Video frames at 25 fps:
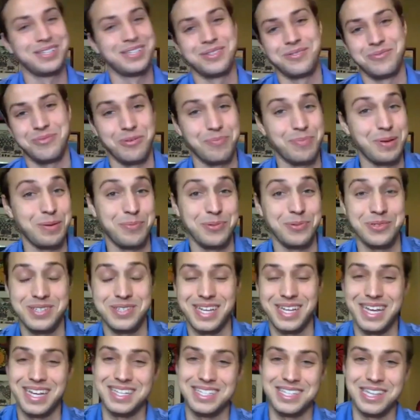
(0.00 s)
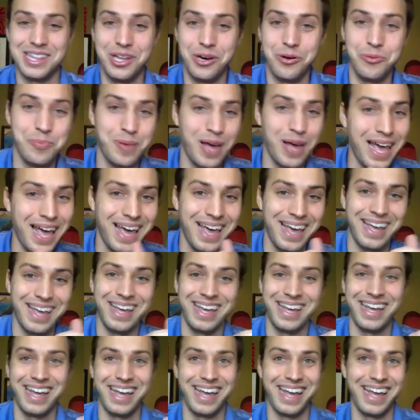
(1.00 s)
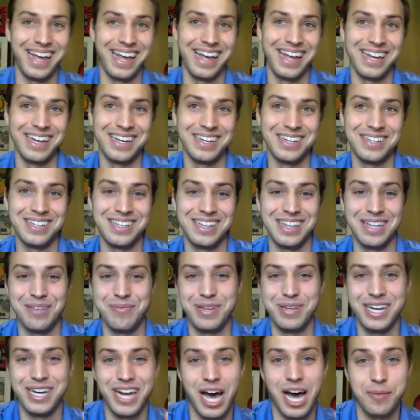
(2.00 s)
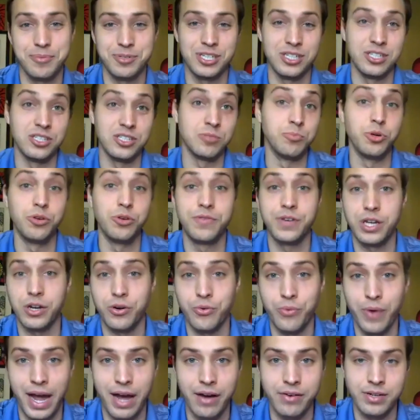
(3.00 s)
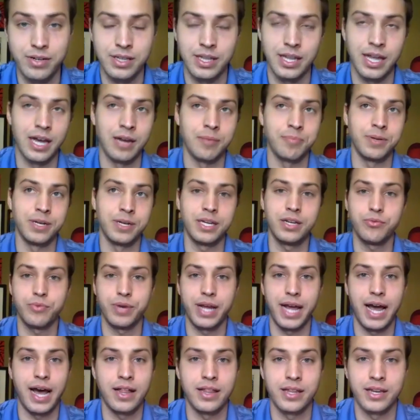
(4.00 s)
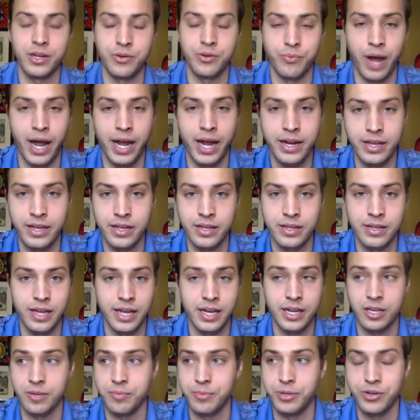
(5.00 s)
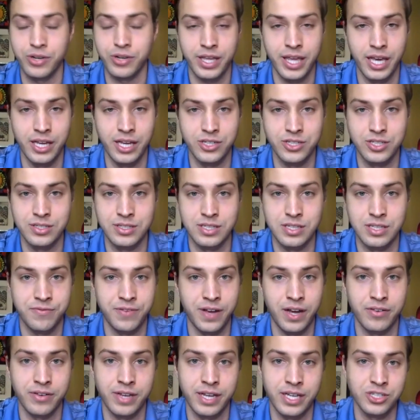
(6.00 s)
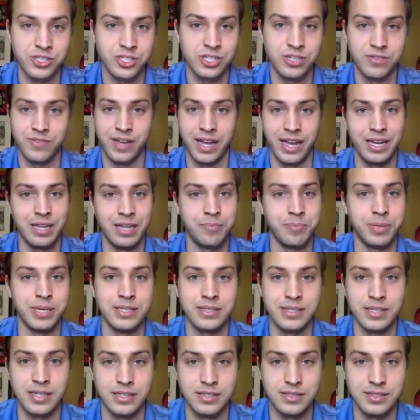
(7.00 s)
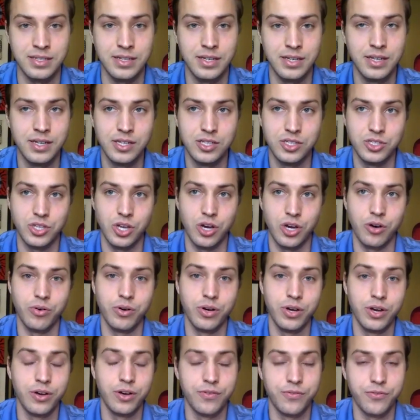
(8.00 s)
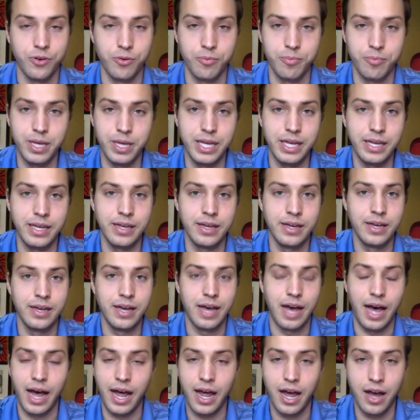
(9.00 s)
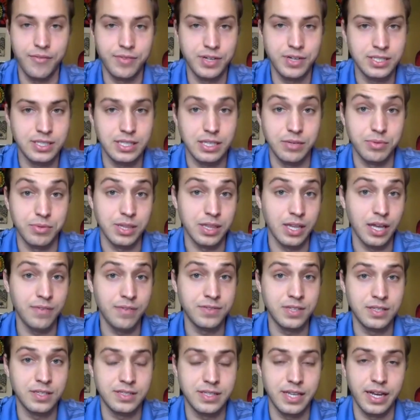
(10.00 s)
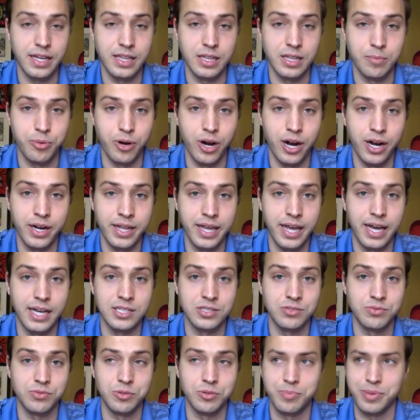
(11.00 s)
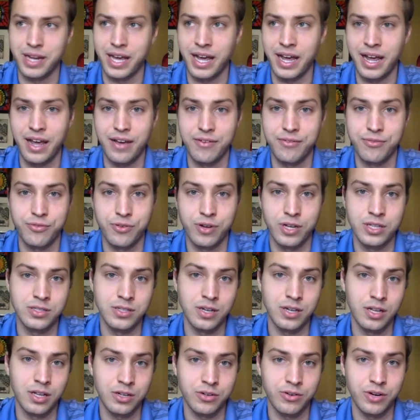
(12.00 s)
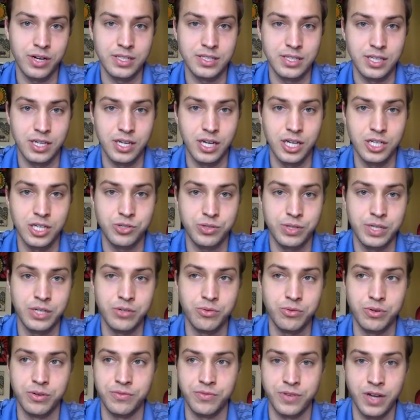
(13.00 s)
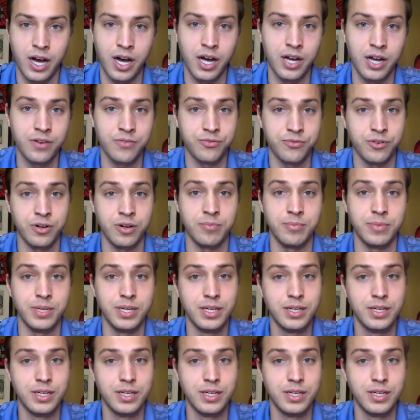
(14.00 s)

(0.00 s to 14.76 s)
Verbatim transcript: what people say is low pay and limited options moving around a lot but in reality writing and communication is the foundation of any business so for me I obviously would love to stay in the broadcast route, but I have friends all across the country who have gone from